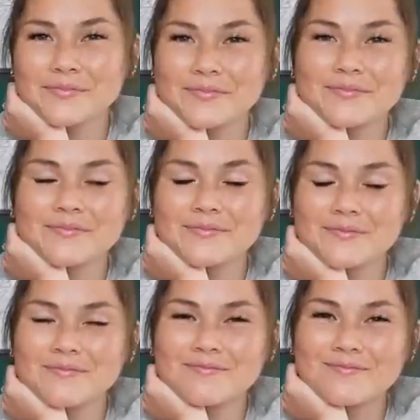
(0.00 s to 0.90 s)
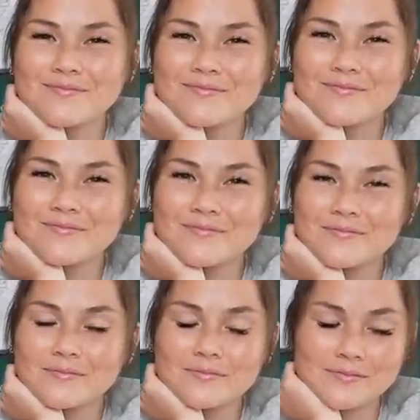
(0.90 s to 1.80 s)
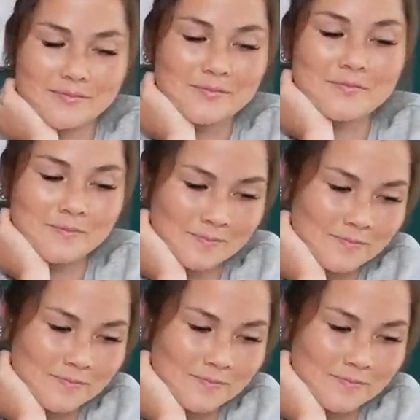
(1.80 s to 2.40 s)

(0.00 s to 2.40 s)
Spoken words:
(not speaking)